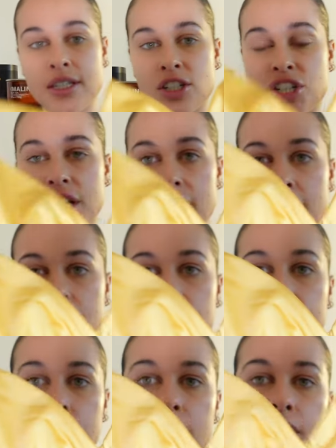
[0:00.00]
this shape,
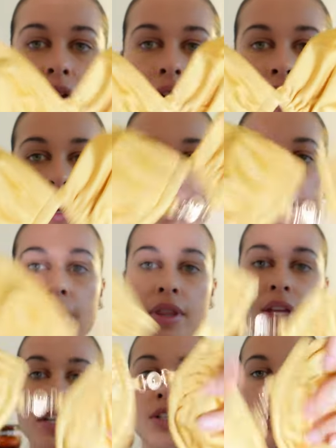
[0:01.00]
but
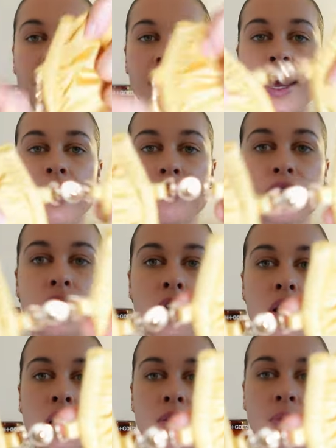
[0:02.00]
they don't have the
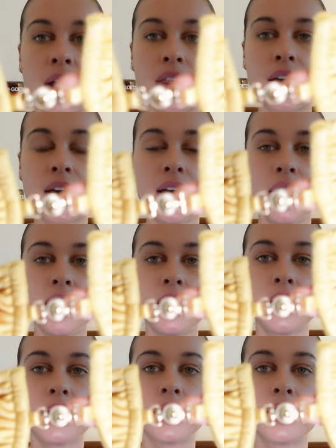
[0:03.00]
hardware there.
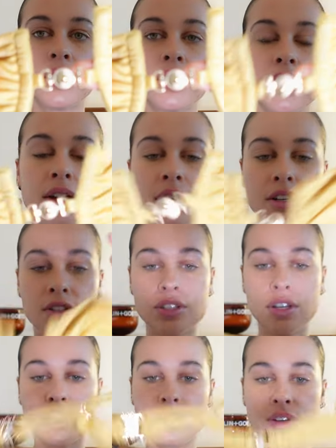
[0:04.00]

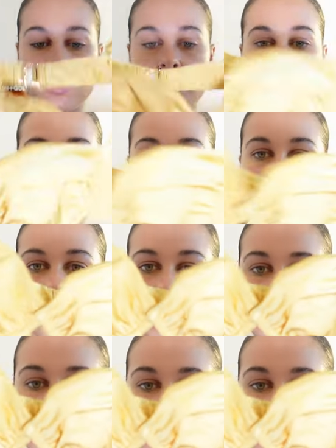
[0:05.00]
So this